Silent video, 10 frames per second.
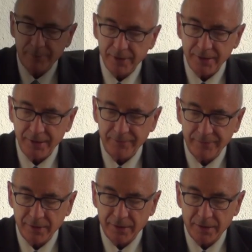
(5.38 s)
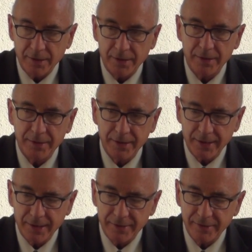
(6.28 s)
believe uh,
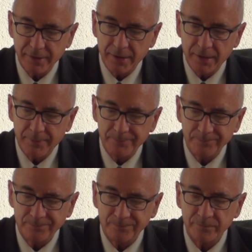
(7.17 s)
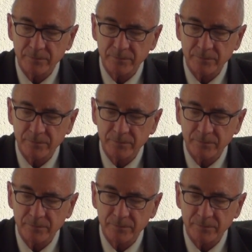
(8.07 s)
that um,